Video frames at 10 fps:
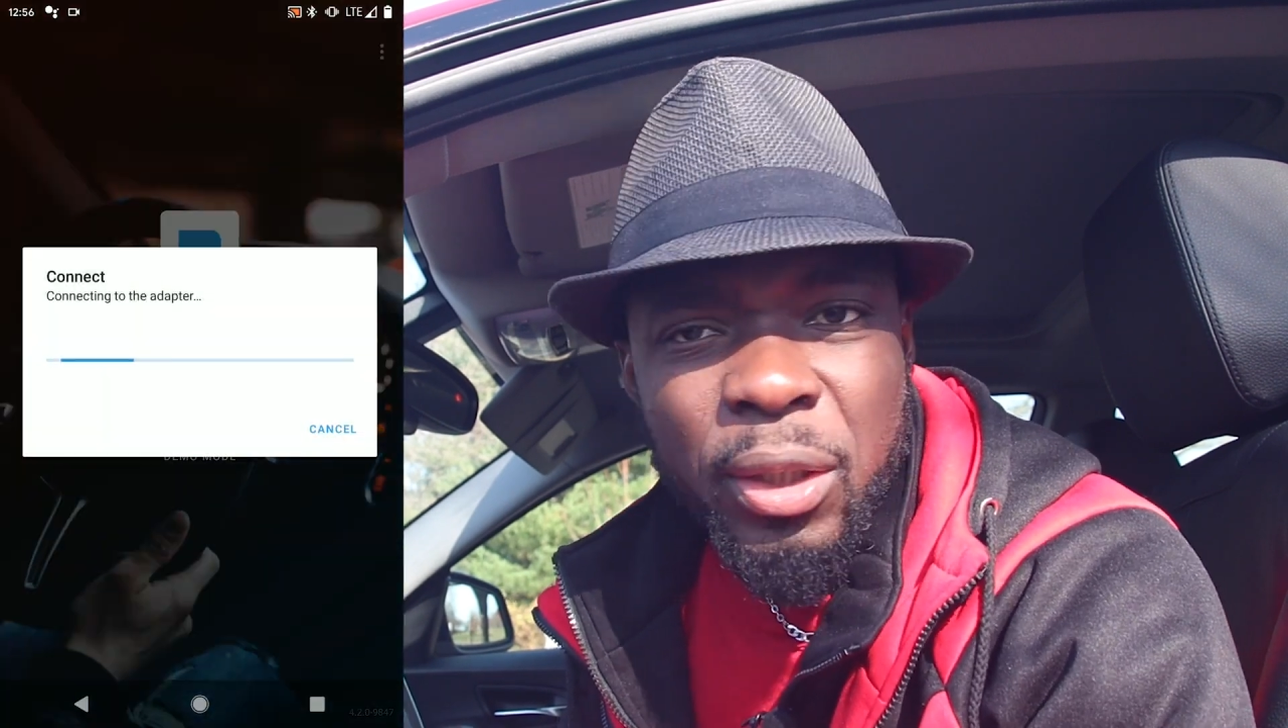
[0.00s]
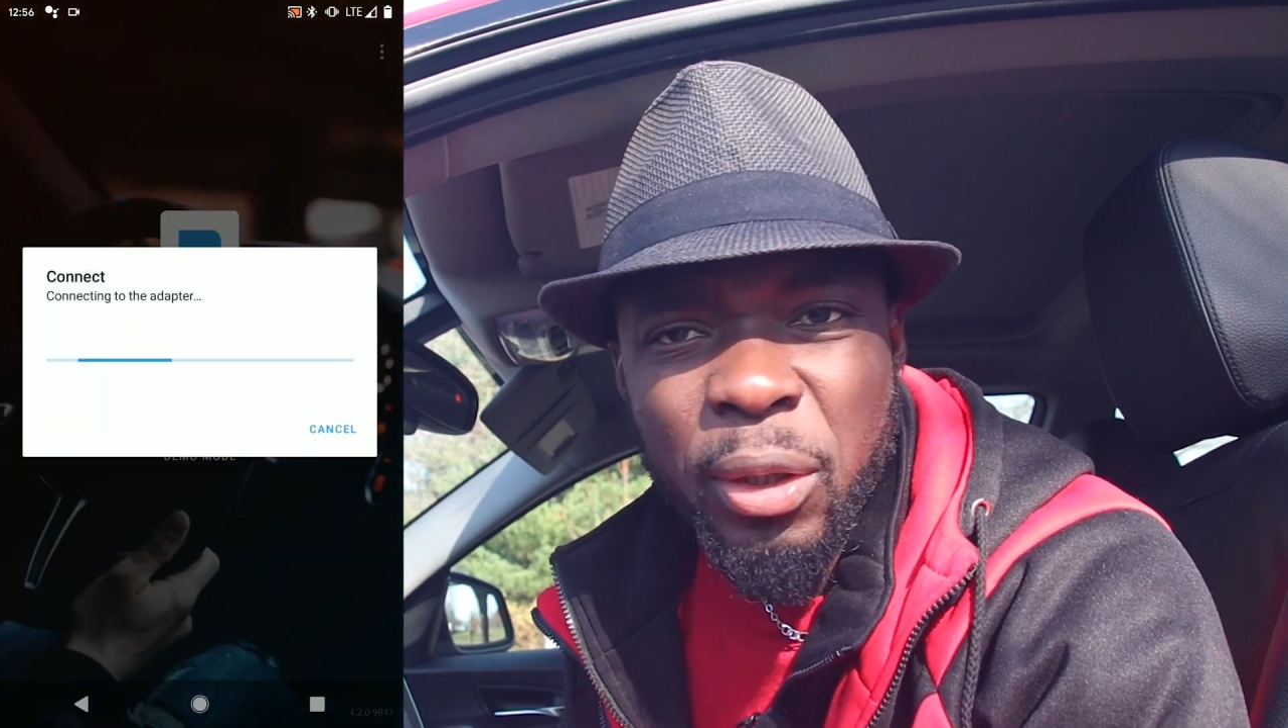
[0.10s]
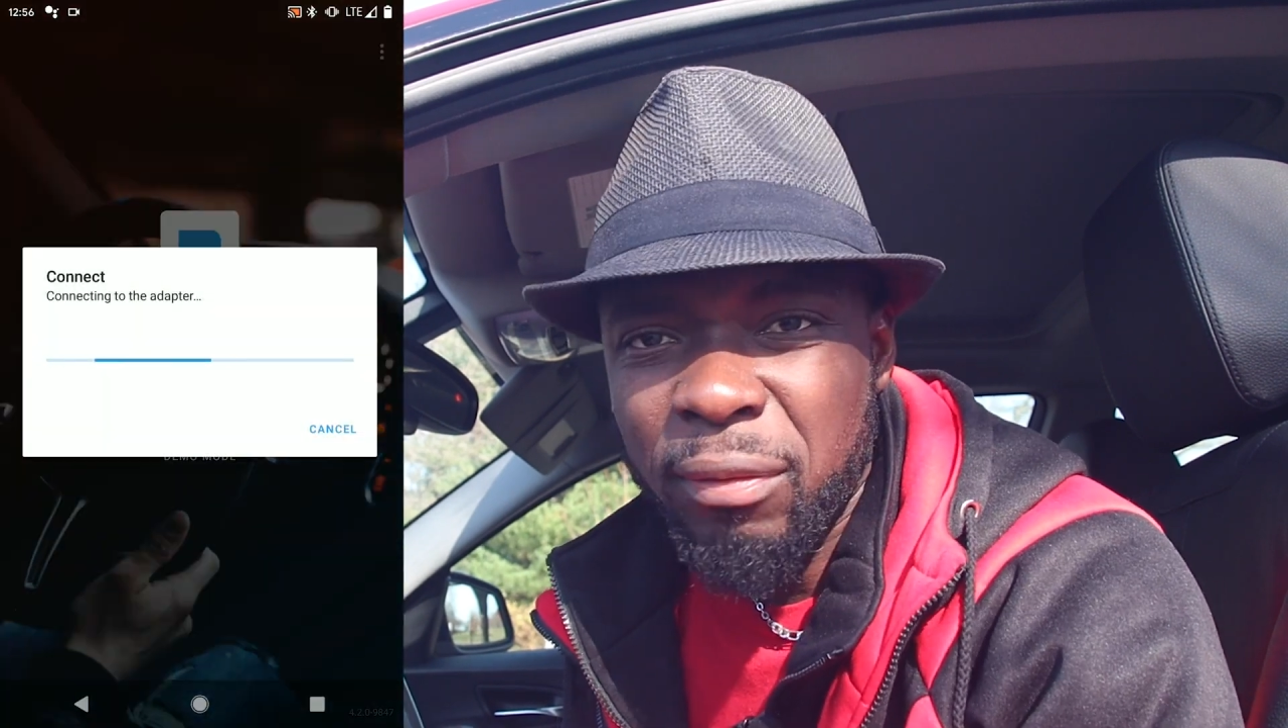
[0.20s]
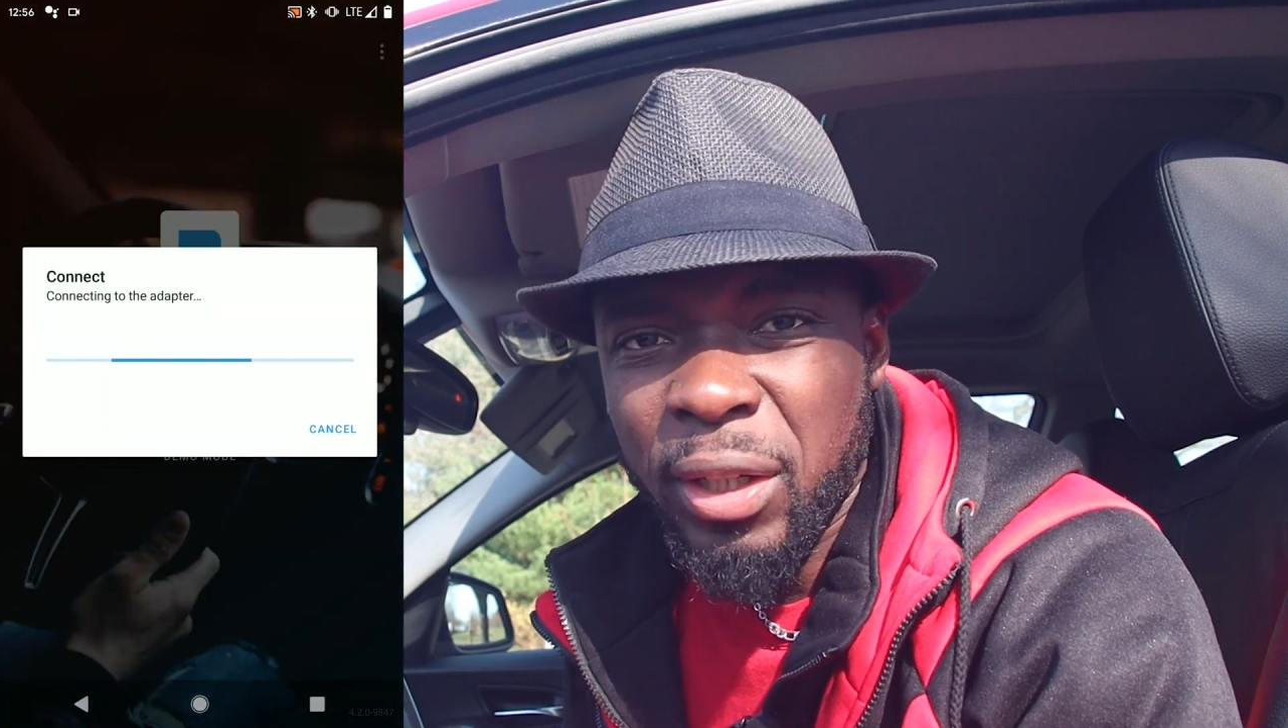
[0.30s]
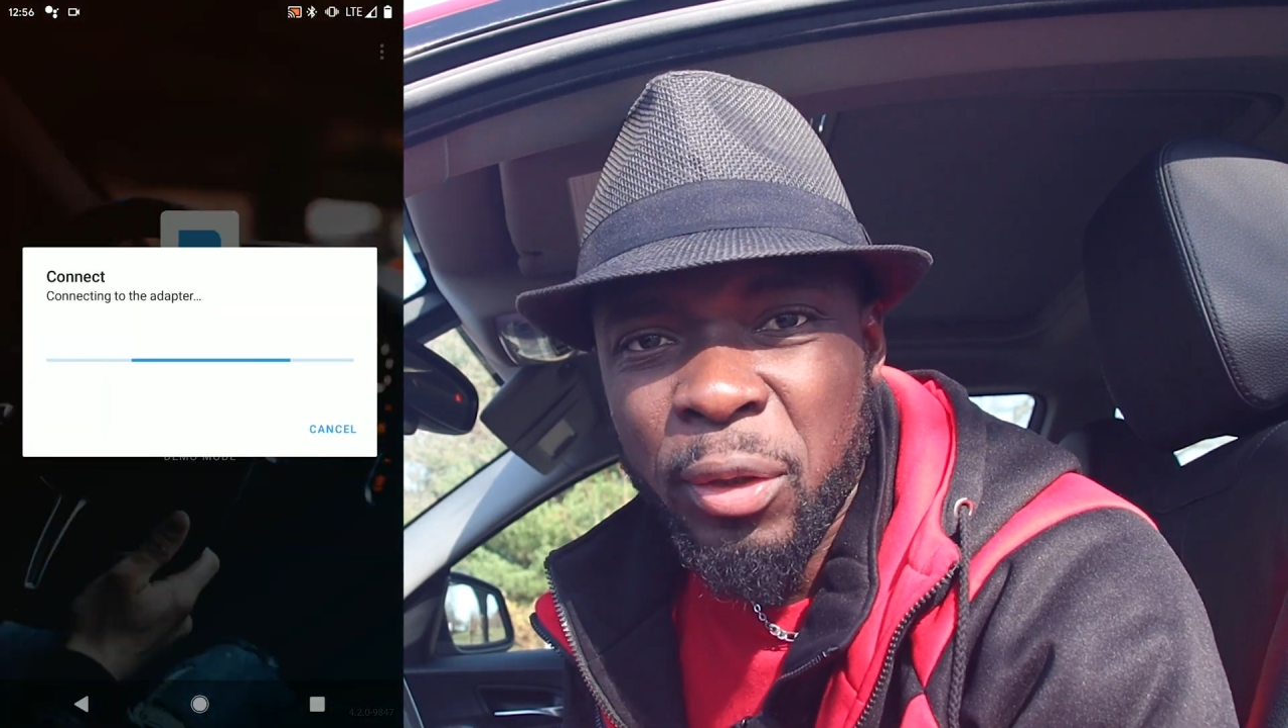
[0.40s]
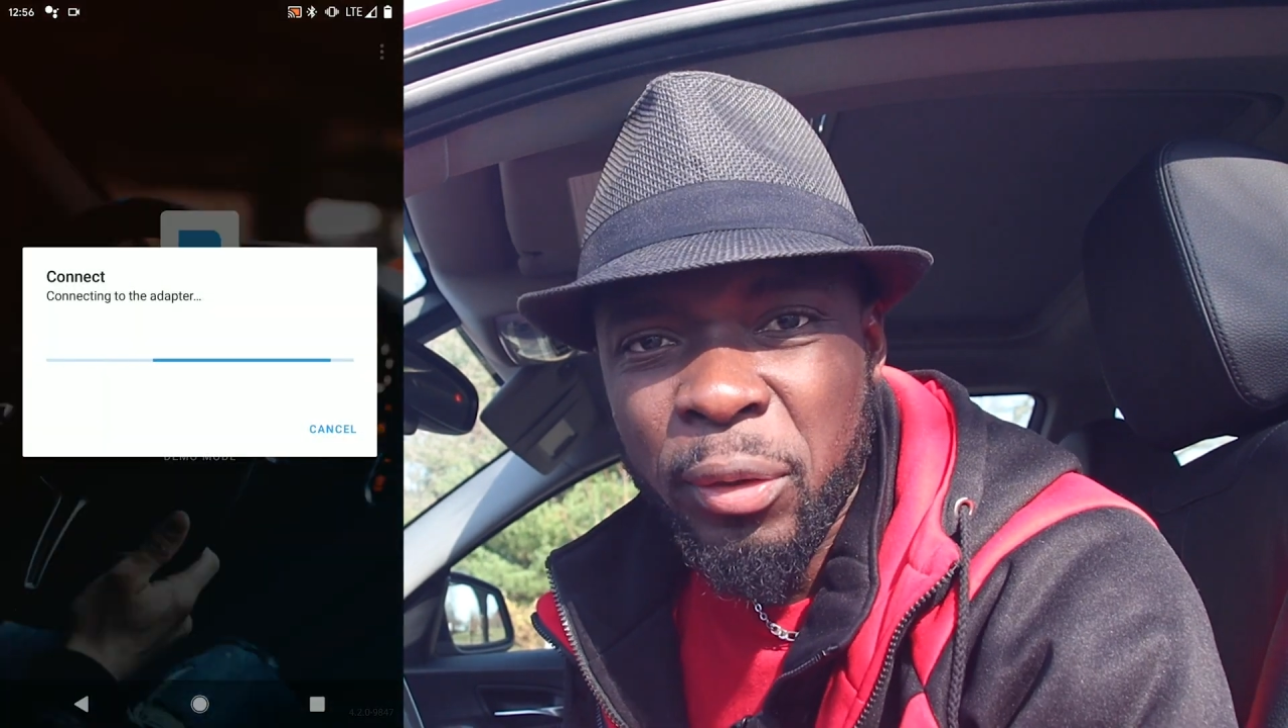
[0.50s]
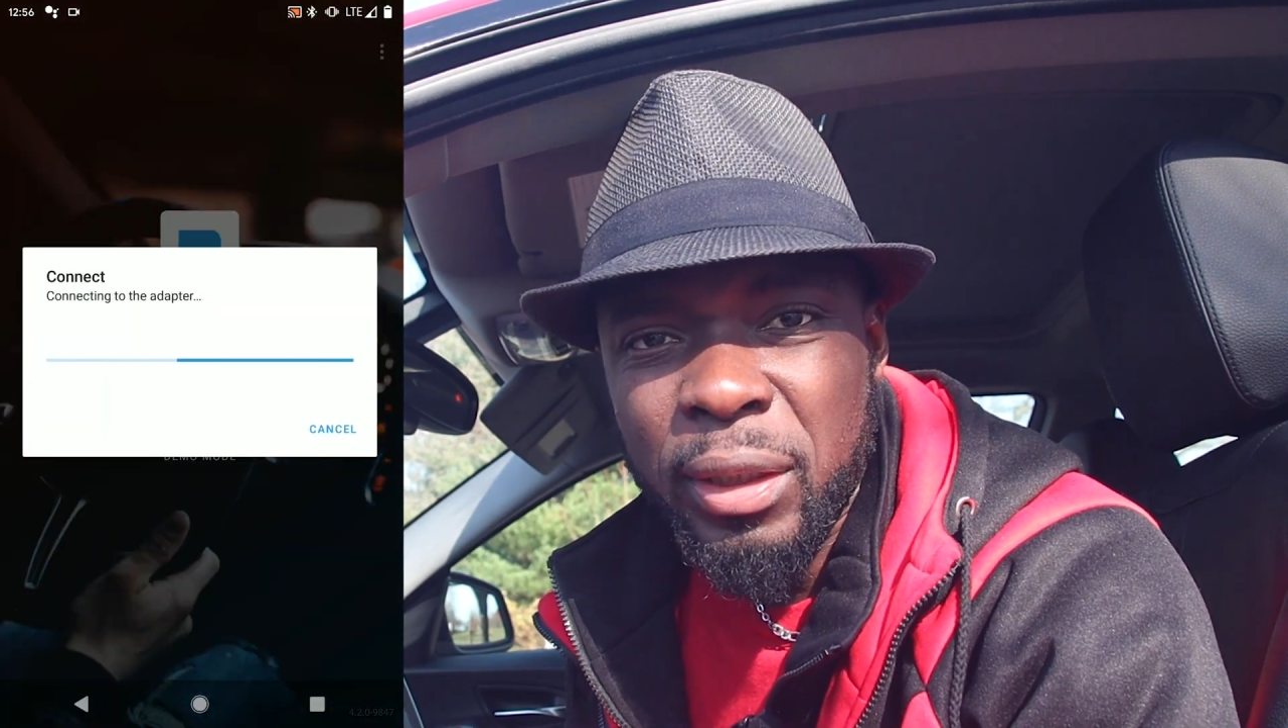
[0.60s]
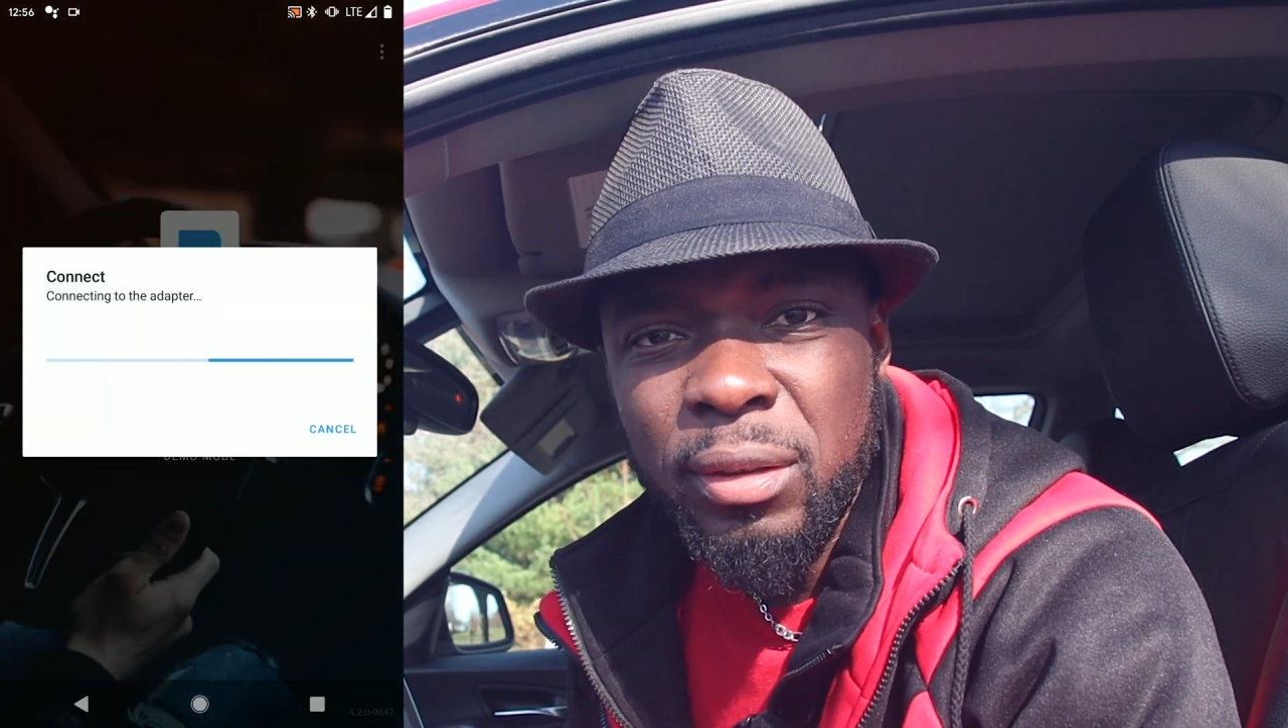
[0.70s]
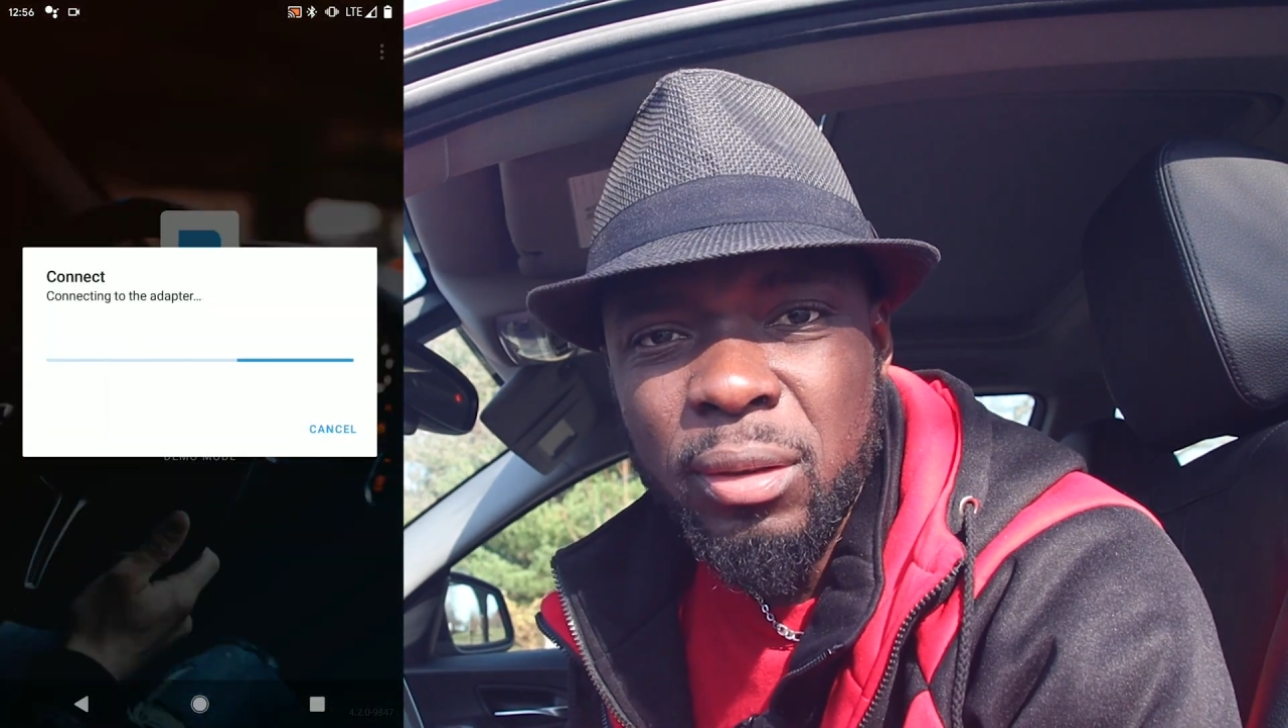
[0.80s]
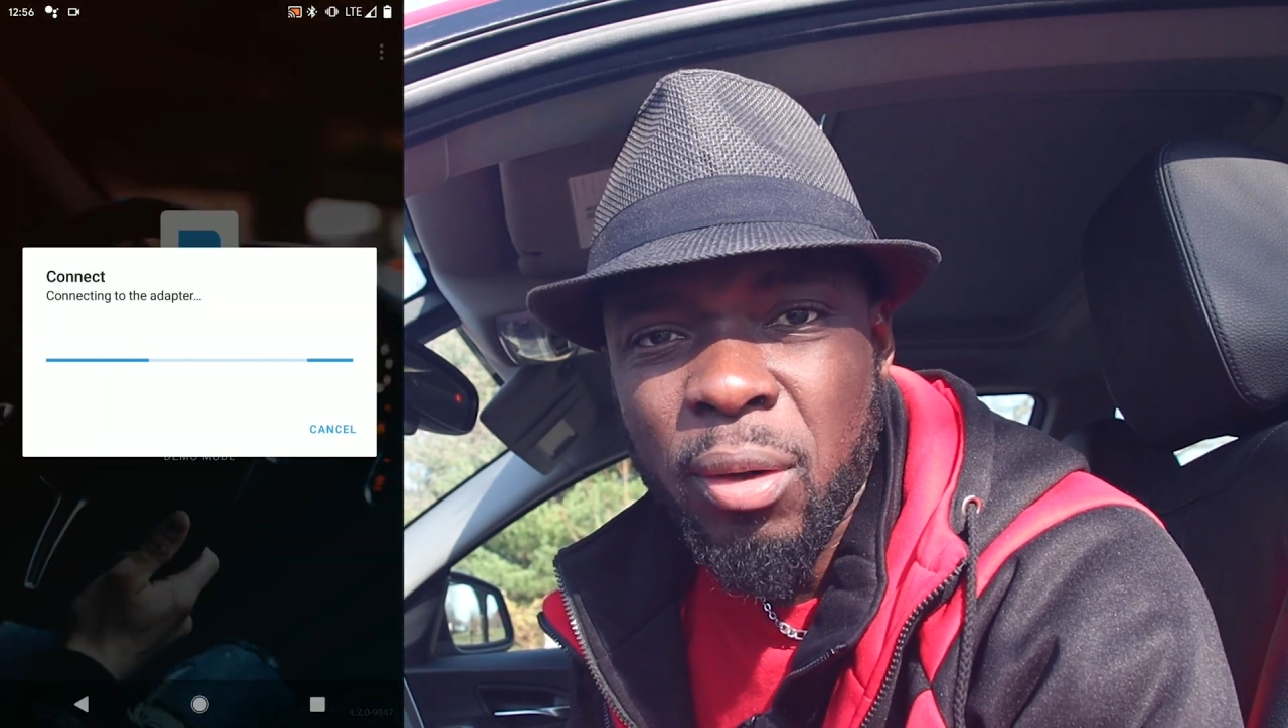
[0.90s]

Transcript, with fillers: you have android